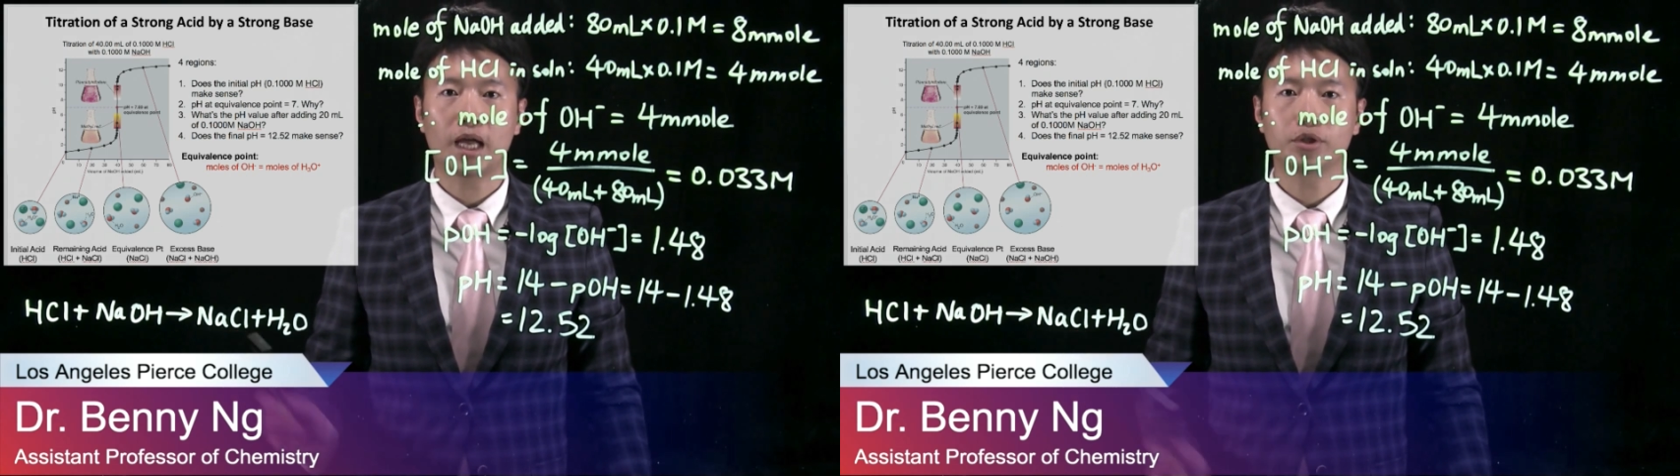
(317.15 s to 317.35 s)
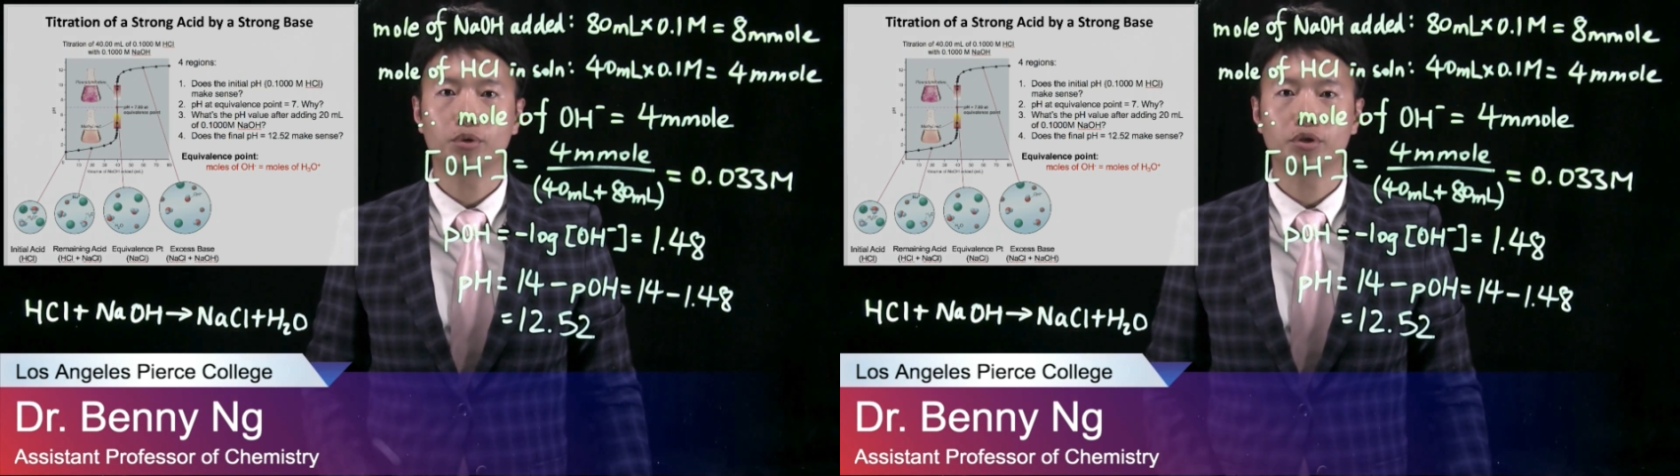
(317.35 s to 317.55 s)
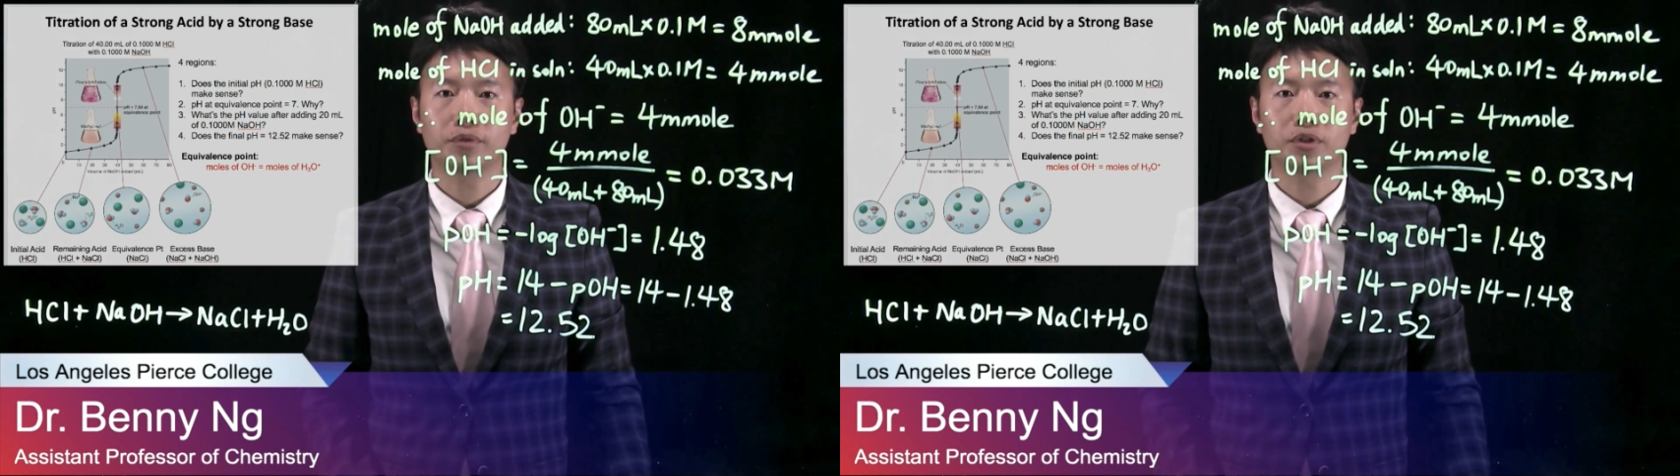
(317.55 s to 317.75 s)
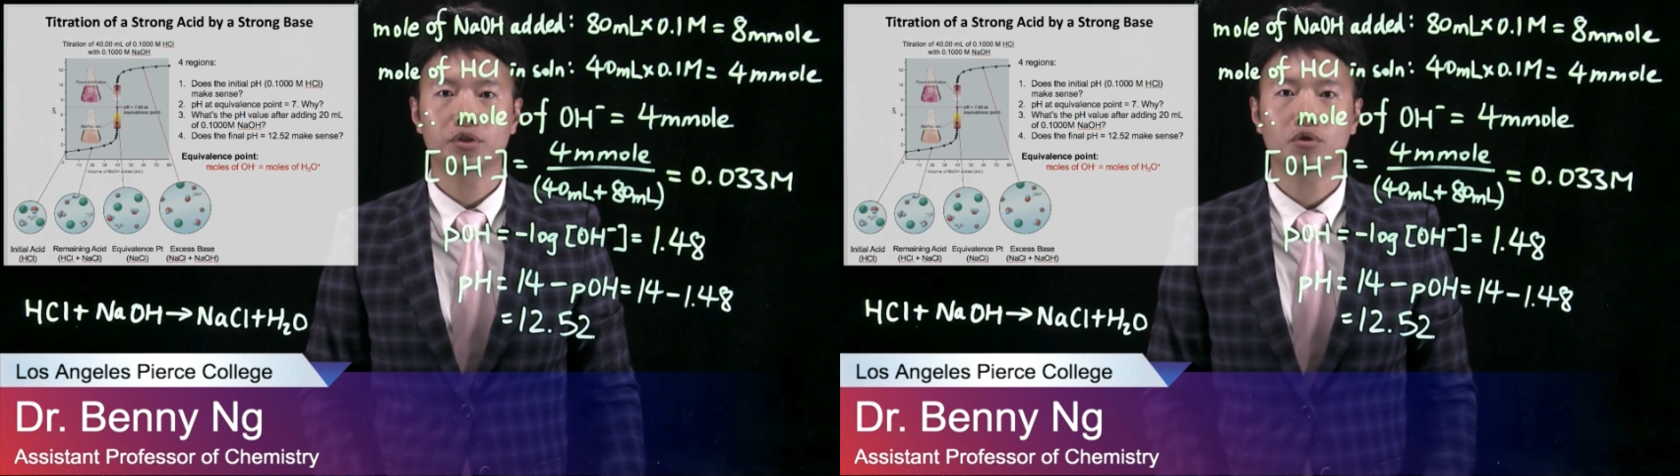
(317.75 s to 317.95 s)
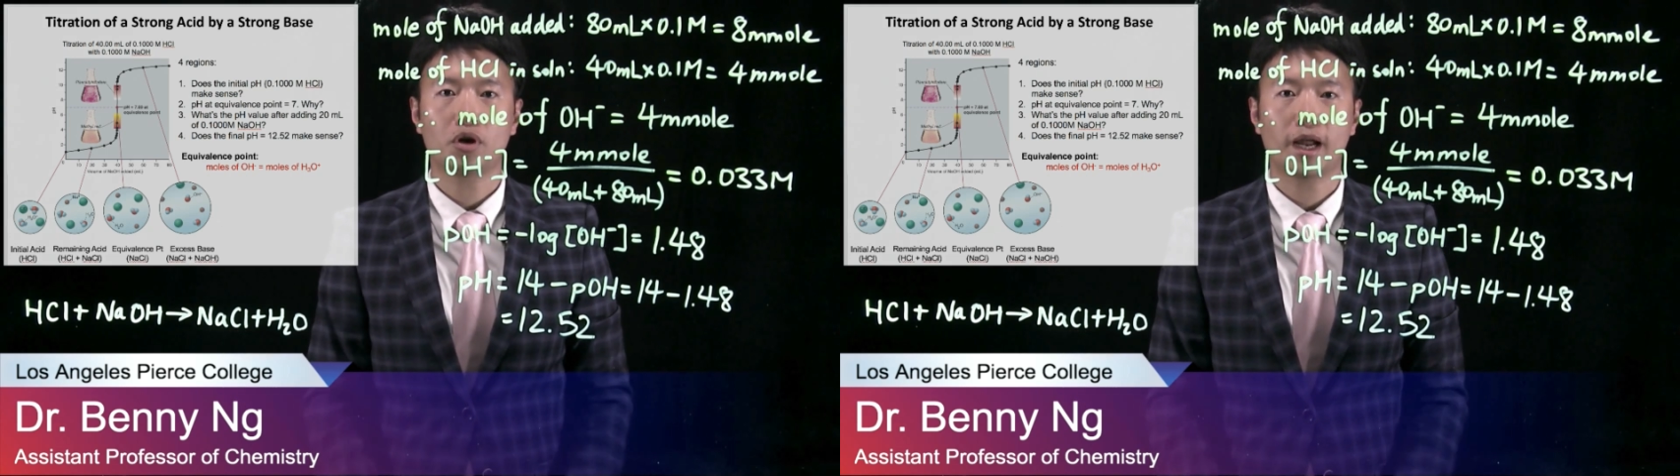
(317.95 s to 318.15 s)
titration of a
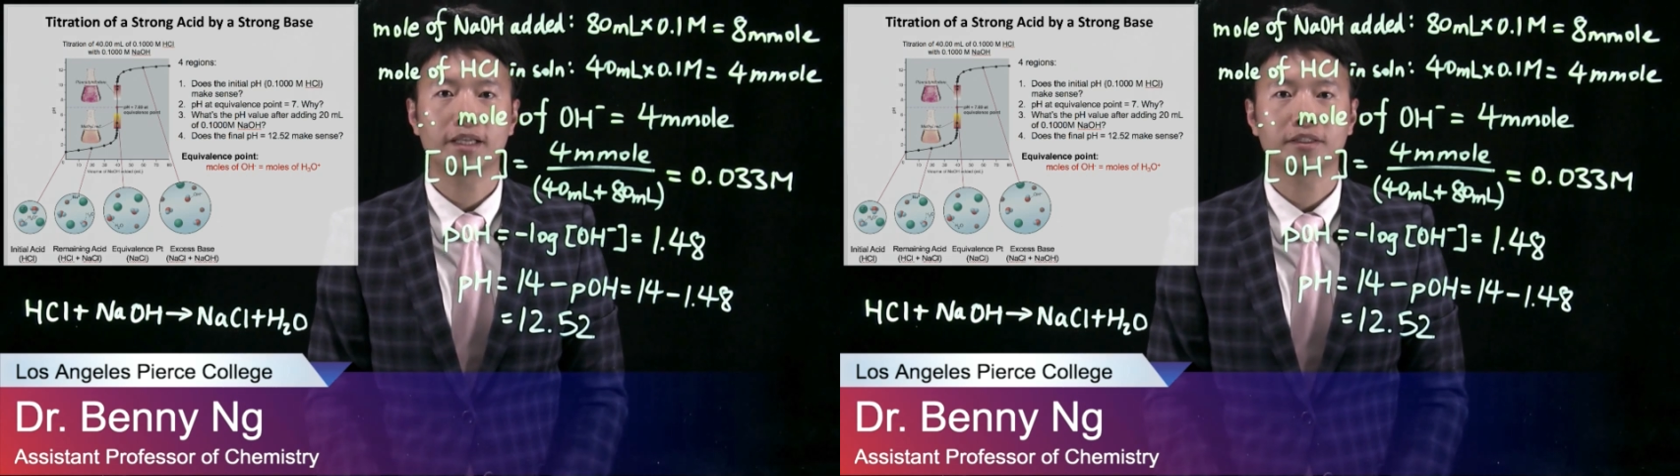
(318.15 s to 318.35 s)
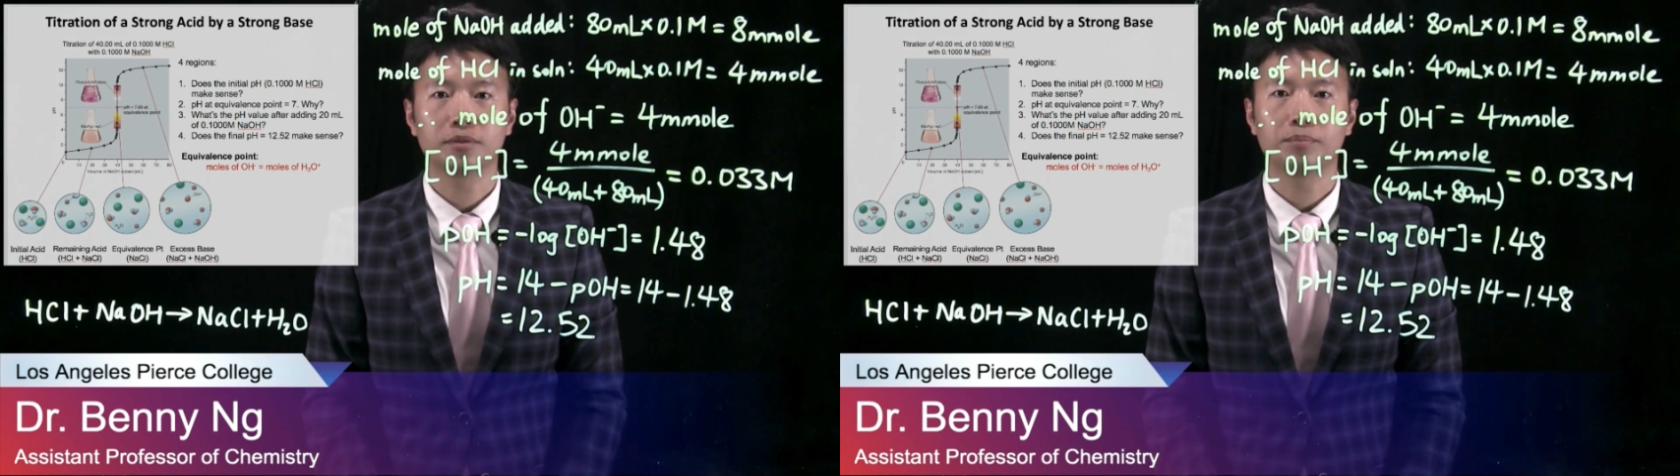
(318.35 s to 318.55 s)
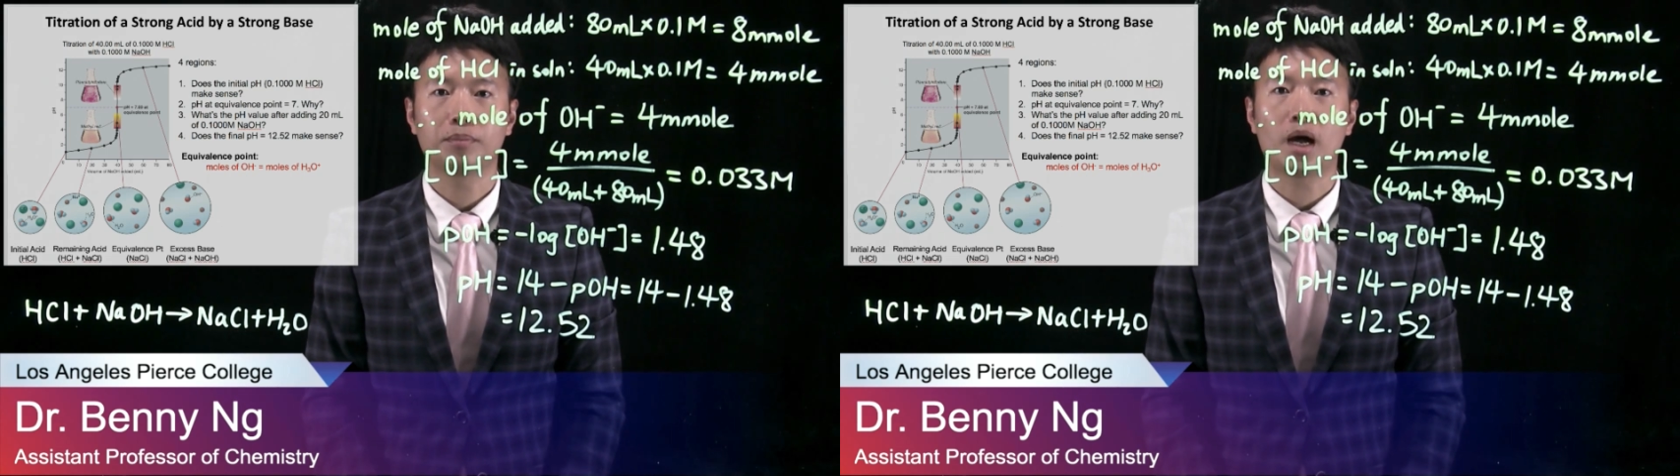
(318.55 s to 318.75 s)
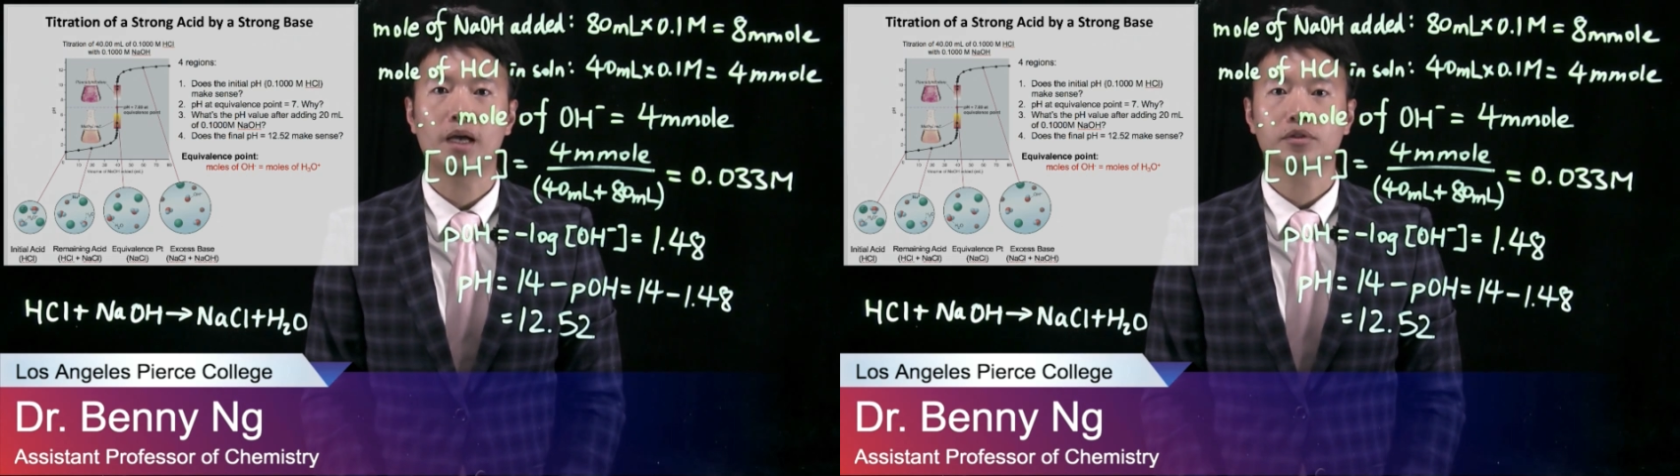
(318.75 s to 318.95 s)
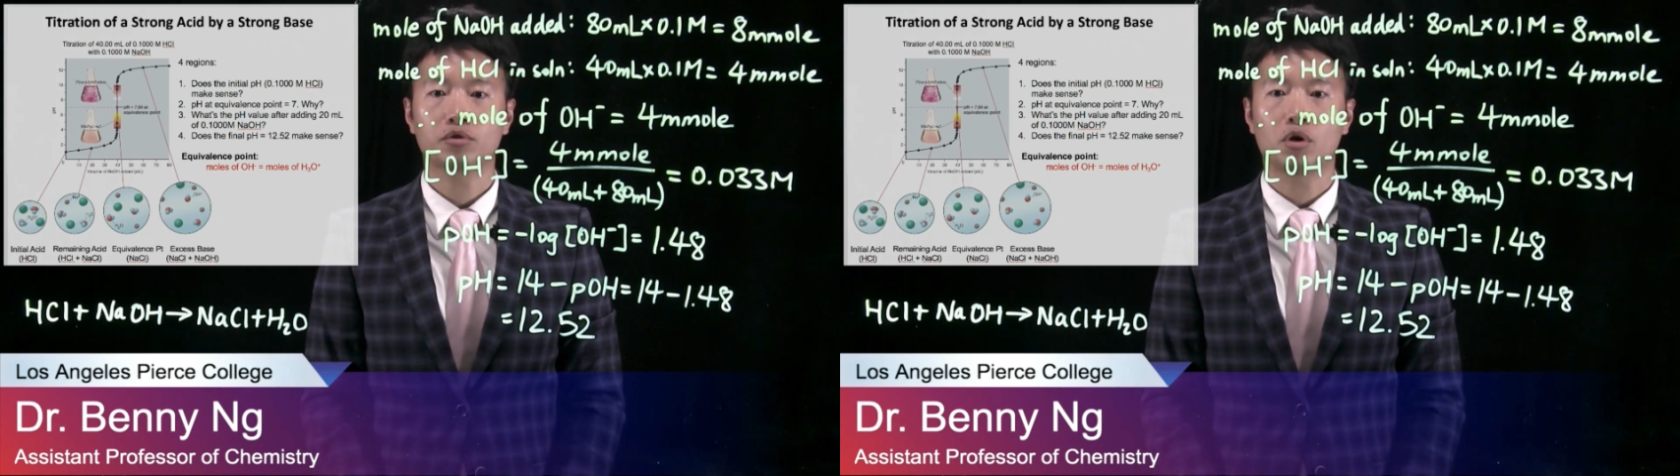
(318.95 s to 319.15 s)
strong acid
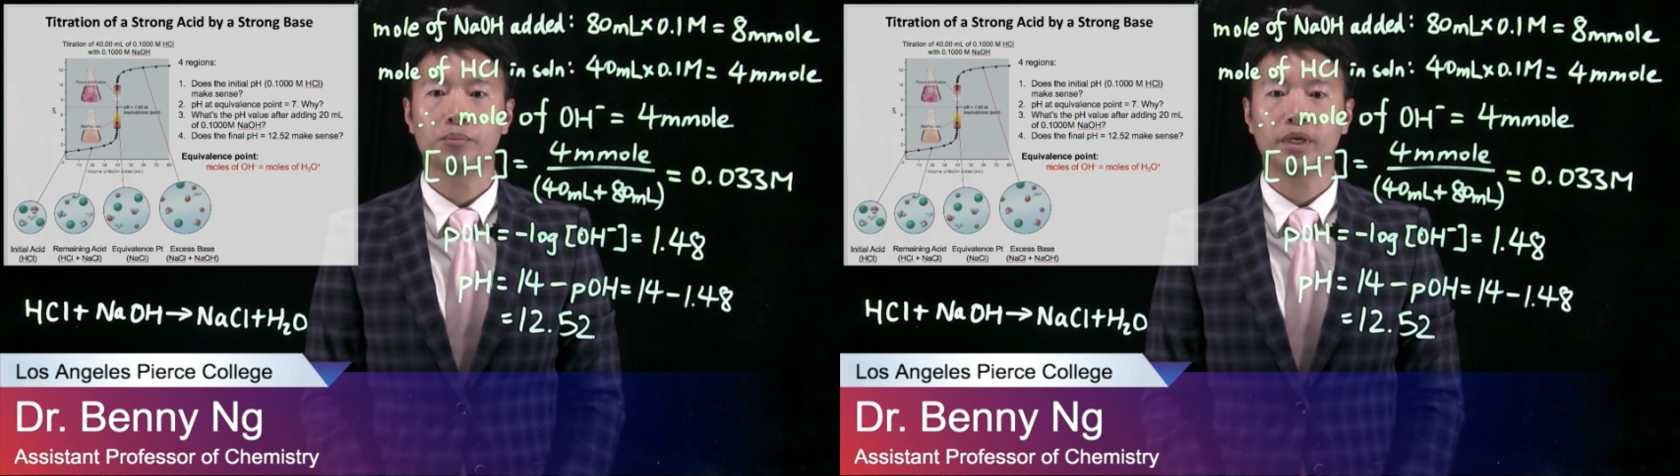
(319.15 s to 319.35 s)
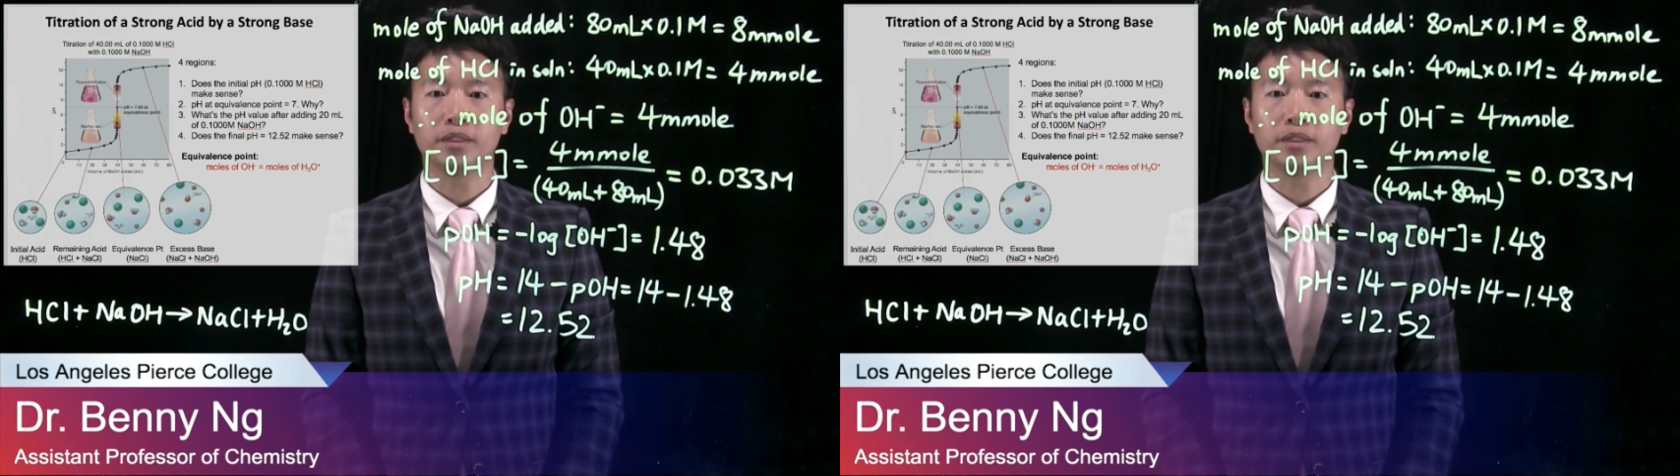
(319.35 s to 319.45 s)
by a strong base.